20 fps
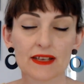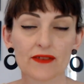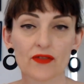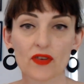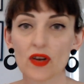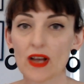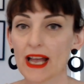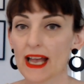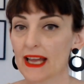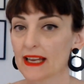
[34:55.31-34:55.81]
if
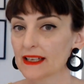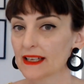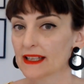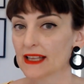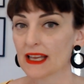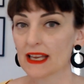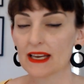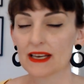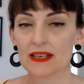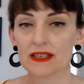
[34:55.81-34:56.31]
you're handling
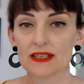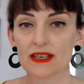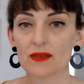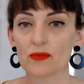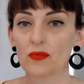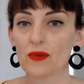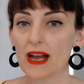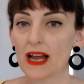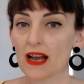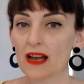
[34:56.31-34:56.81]
that energy
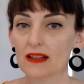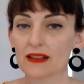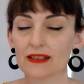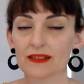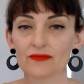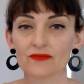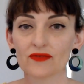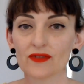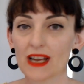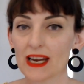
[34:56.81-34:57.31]
well
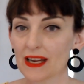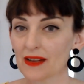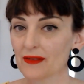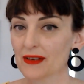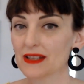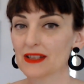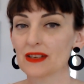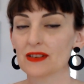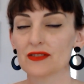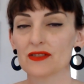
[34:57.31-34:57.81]
and running
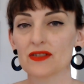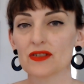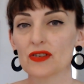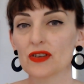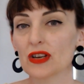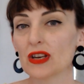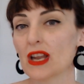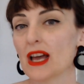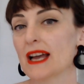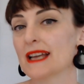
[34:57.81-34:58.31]
with it and
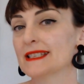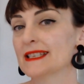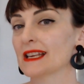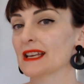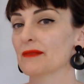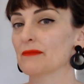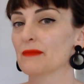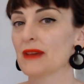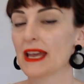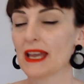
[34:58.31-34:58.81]
utilizing
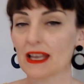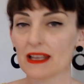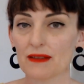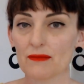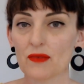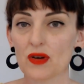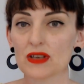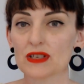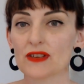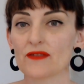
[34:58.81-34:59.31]
it, making the
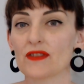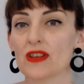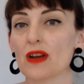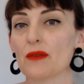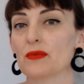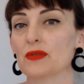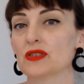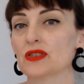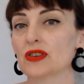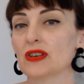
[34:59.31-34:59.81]
most of the
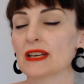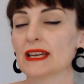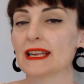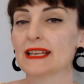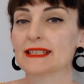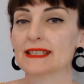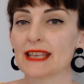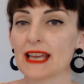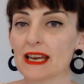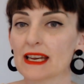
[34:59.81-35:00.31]

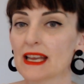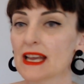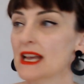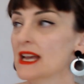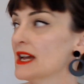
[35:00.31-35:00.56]
opportunities, then